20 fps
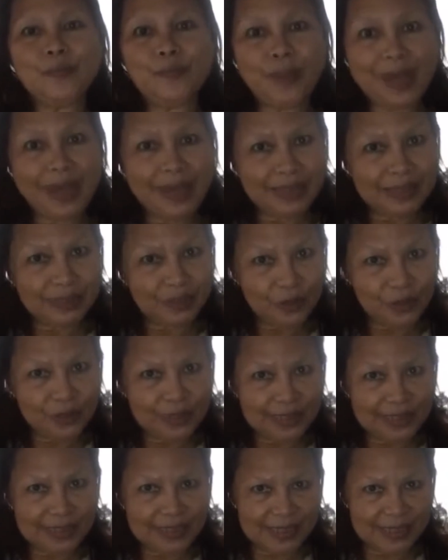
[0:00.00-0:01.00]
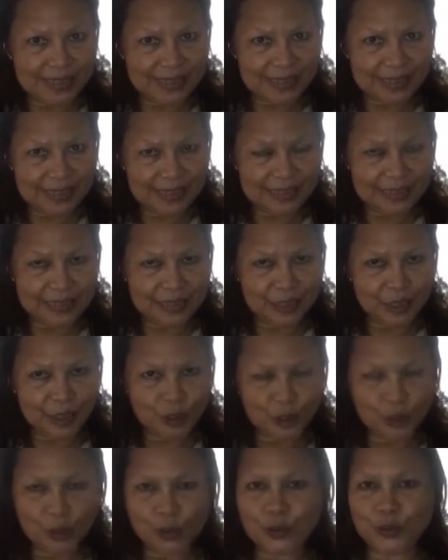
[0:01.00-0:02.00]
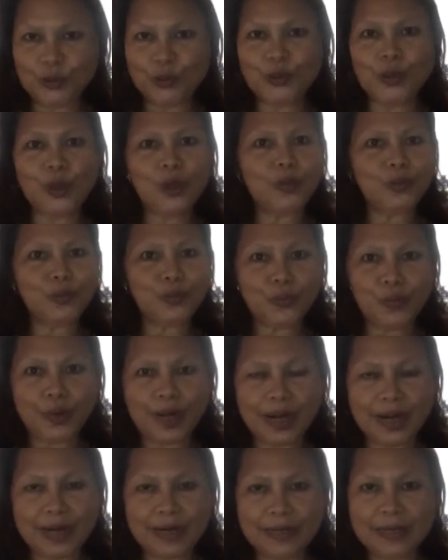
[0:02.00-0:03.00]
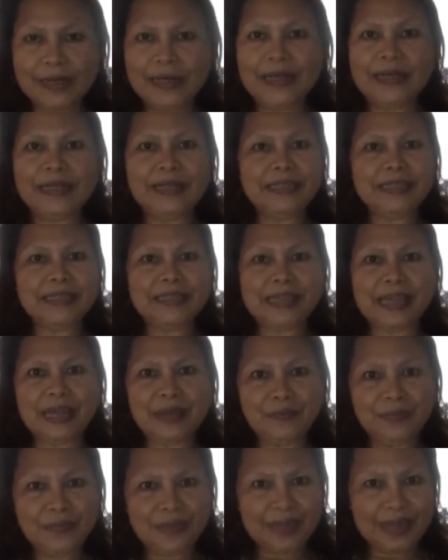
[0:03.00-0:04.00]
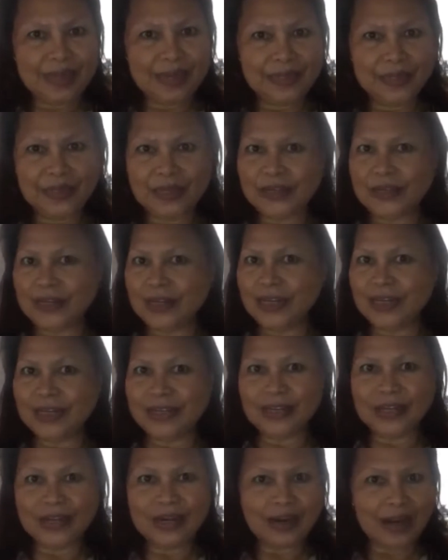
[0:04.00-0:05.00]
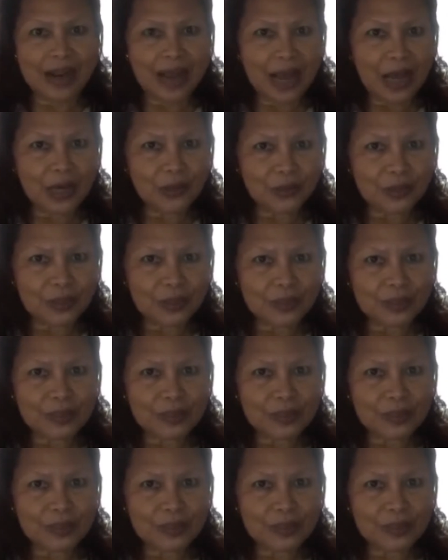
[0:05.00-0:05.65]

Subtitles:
based on the season, so you don't wear the same thing year in, year out,